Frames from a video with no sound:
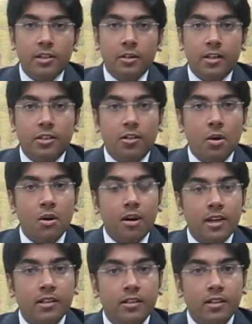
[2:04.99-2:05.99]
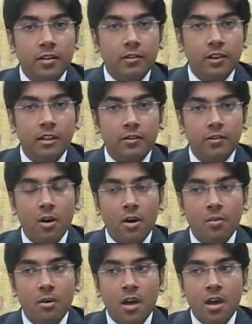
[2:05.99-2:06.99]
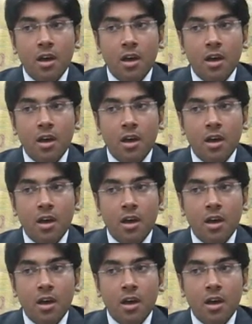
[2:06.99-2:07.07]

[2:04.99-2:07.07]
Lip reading: to extort licensing fees from